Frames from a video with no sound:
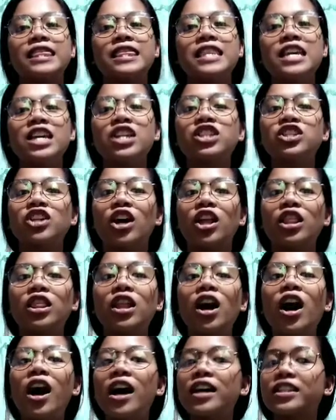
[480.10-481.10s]
needs a
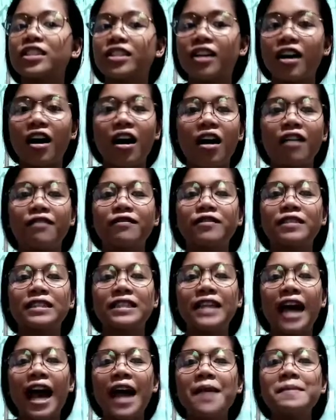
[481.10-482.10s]
lot of
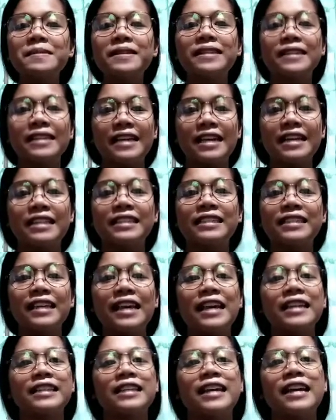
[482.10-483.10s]
time since
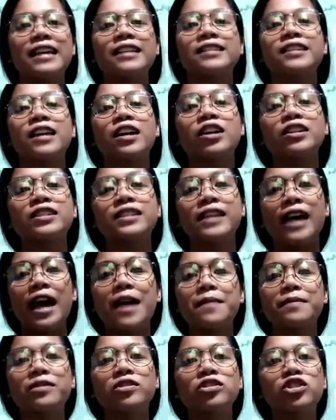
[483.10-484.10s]
it is
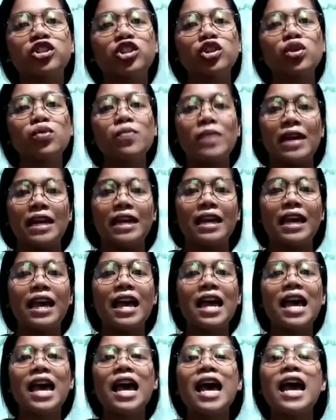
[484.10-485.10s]
time-consuming.
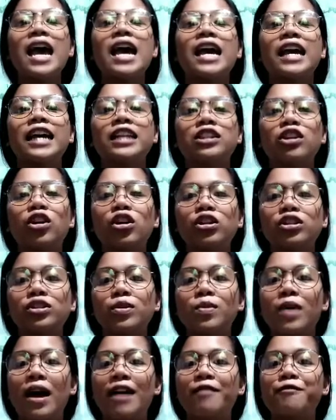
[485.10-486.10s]
It also
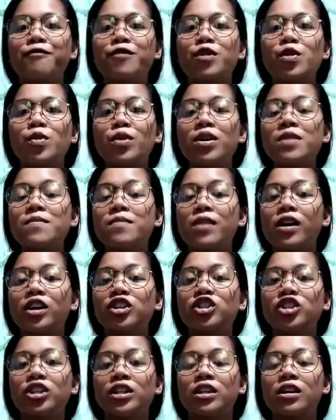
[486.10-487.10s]
have fewer
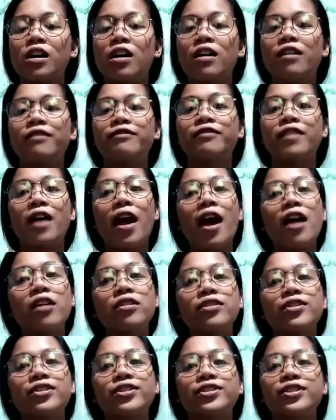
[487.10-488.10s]
margin of
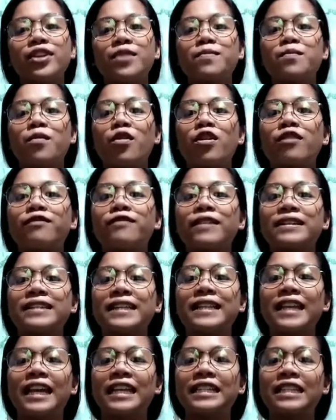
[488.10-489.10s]
errors and more
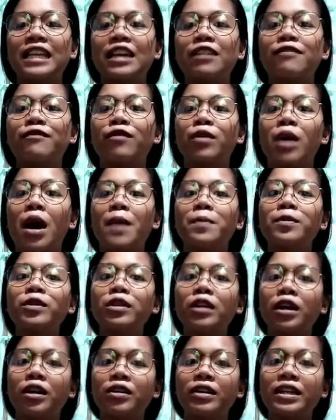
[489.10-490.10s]
fascinating
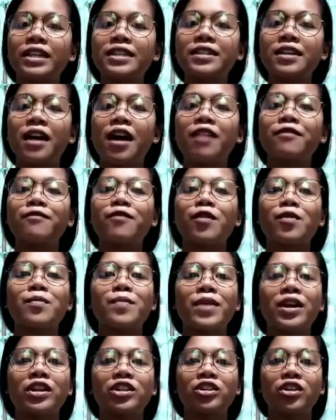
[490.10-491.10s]
vocabularies and
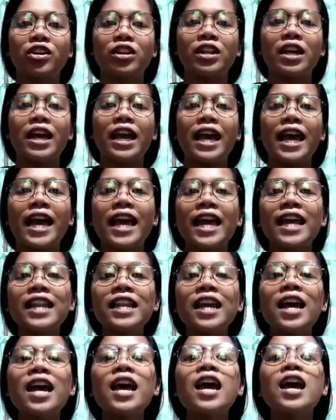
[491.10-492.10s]
formation in
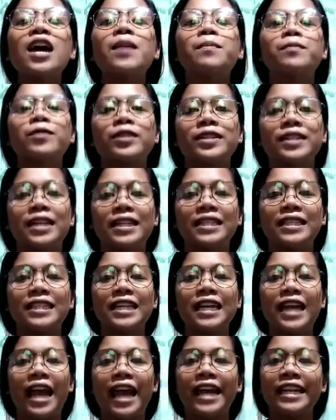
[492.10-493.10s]

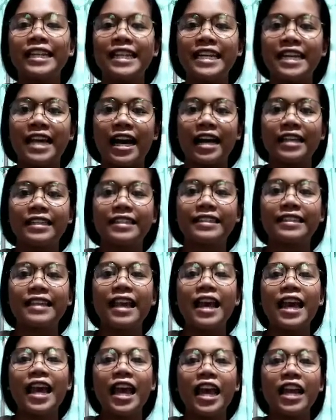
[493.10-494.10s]
presenting ideas.
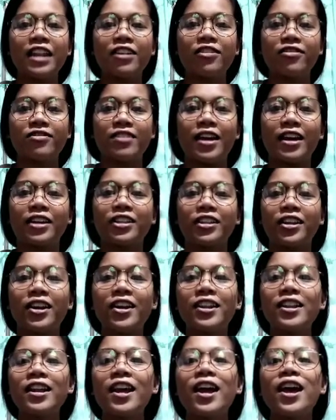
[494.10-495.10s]
In
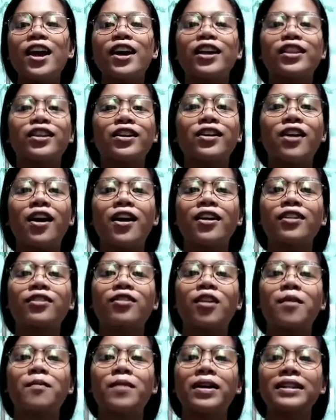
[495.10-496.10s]
connection, there are
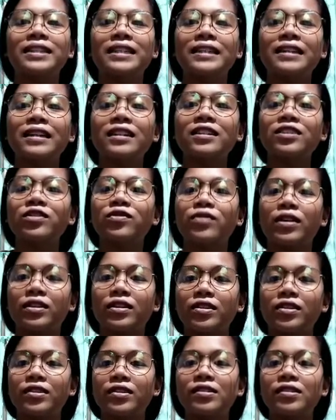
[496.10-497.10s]
grammatical
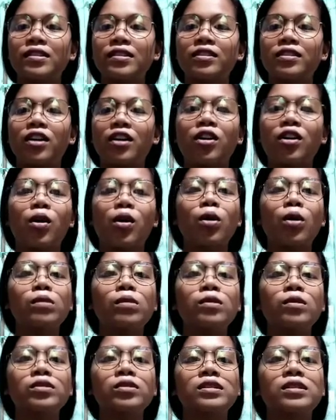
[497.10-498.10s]
structures that are
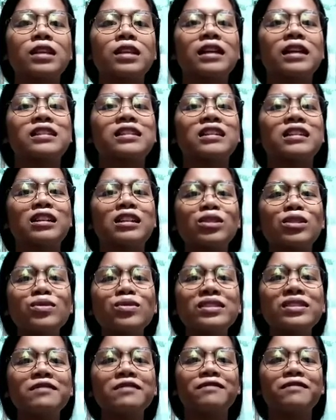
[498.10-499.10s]
almost
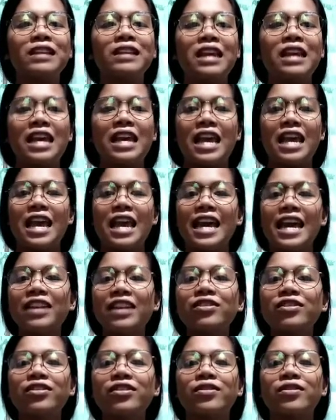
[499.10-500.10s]
exclusively
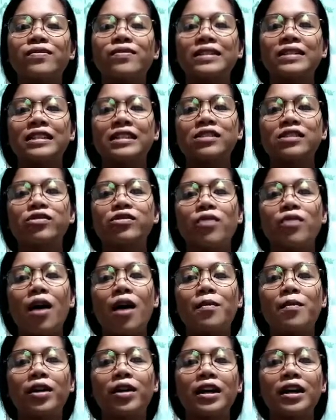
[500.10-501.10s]
in the written
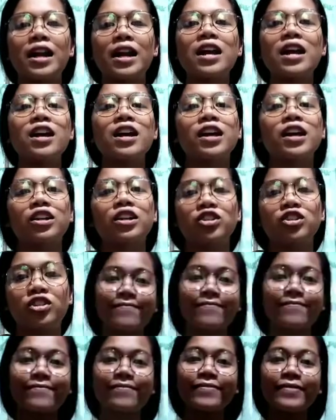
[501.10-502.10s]
grammar.
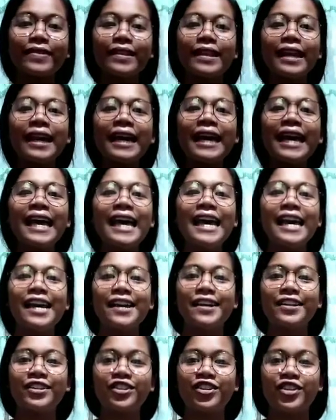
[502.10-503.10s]

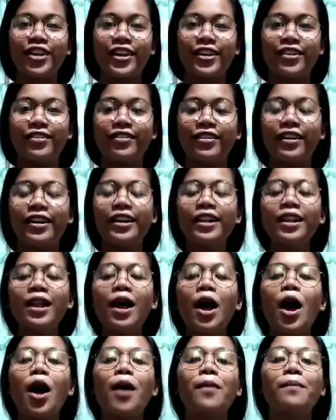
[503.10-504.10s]
In general,
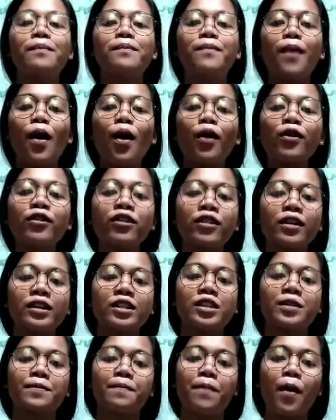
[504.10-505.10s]
both
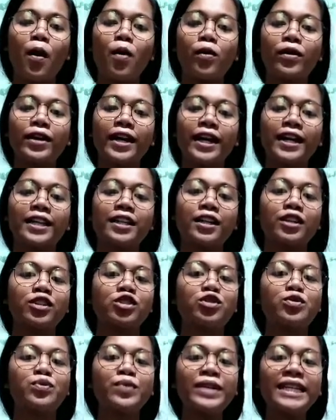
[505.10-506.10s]
spoken and
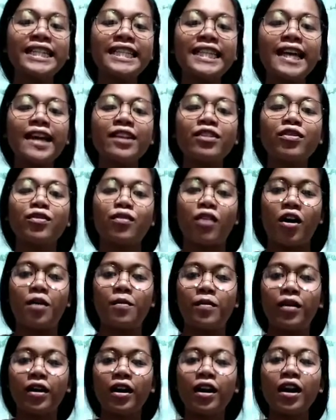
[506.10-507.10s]
written
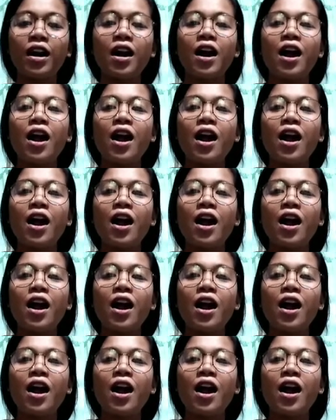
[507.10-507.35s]
grammar